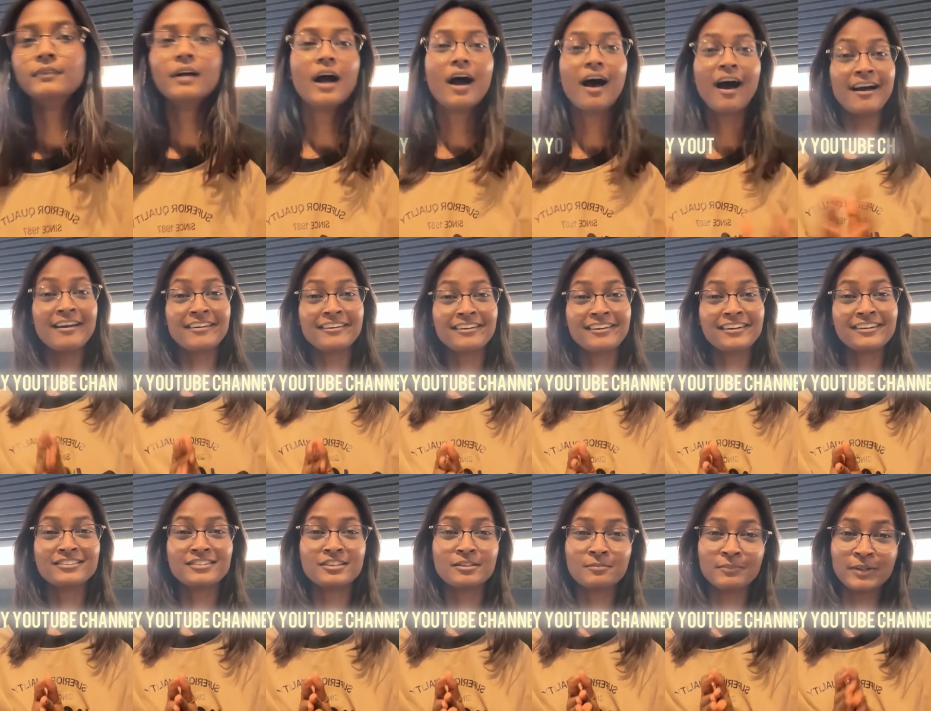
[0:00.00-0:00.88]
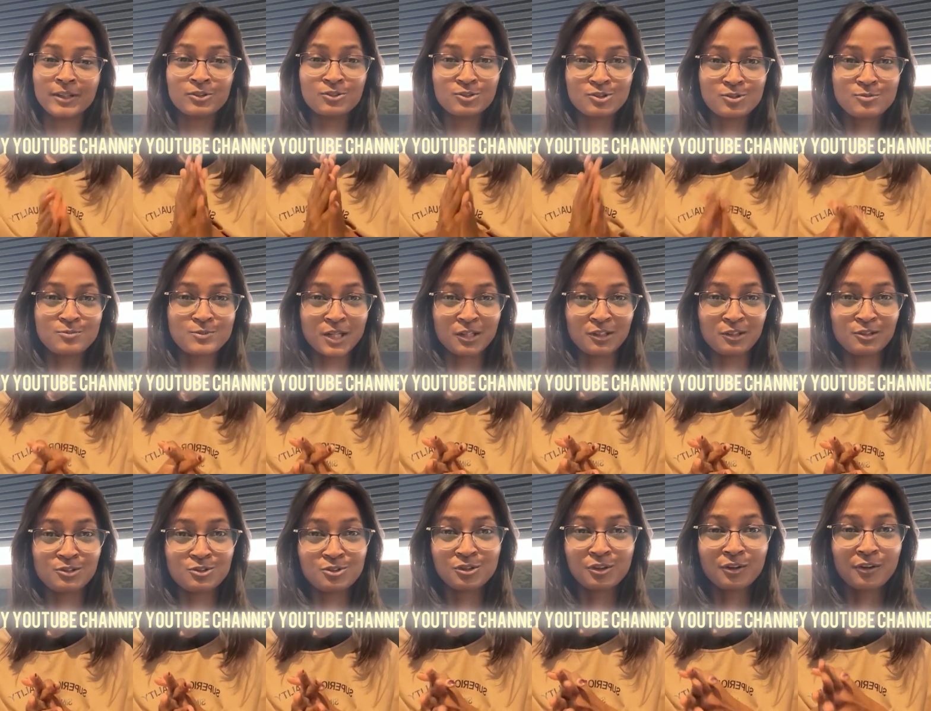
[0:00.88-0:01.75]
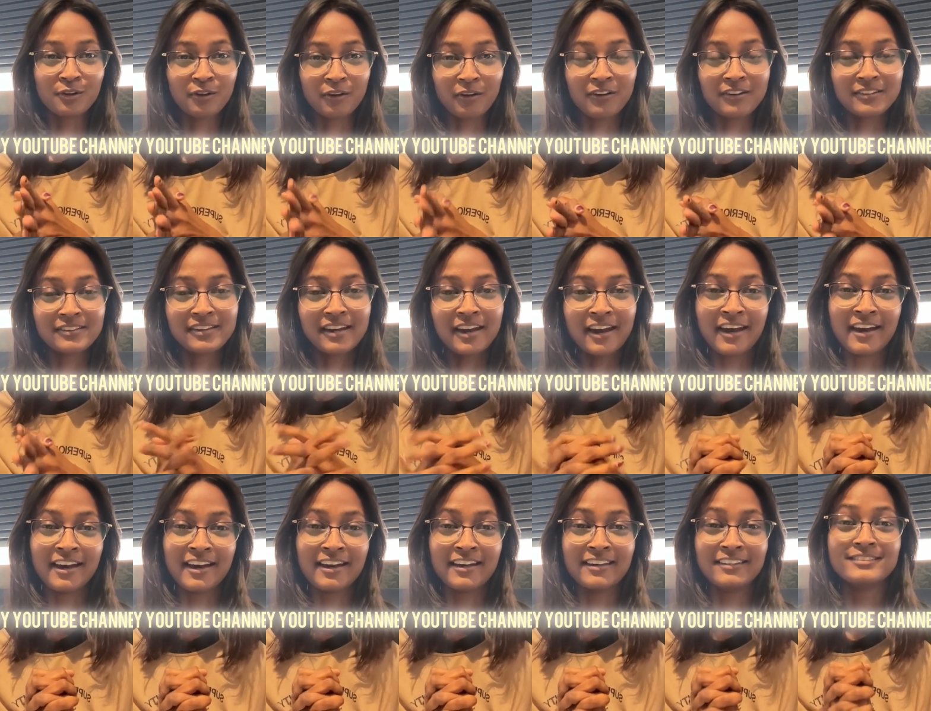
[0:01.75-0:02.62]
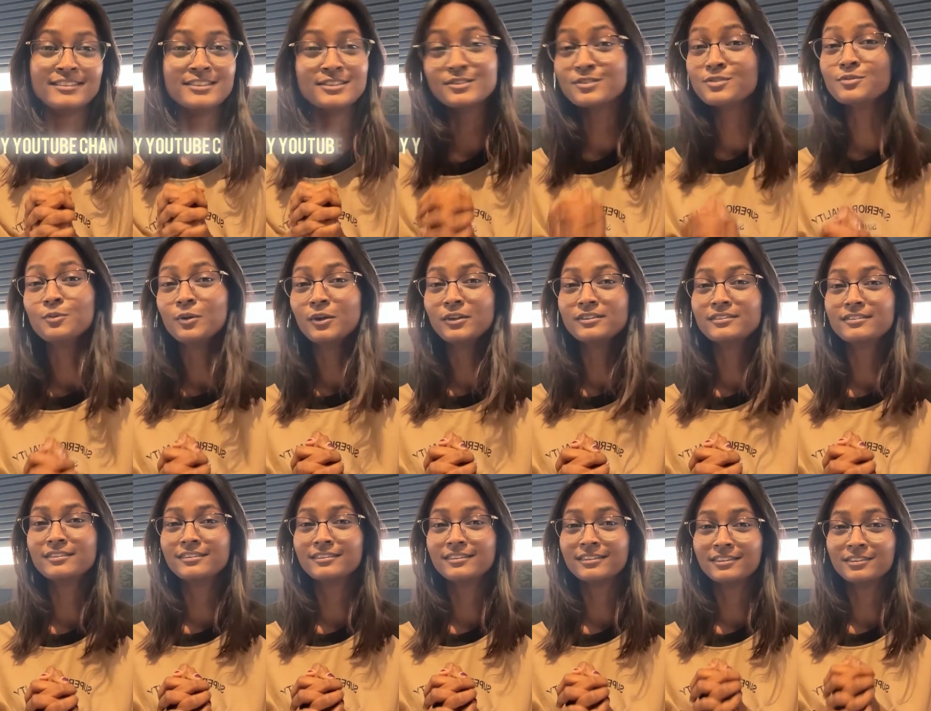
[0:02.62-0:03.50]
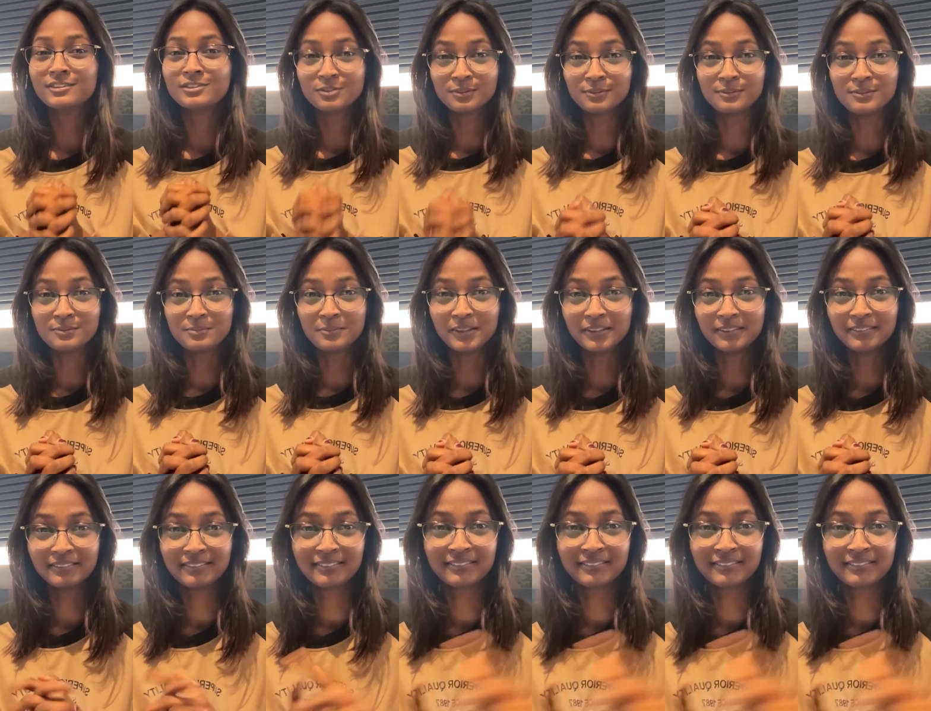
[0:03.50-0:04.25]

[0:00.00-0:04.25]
I connected my YouTube channel to the Claude, and this is what it told me.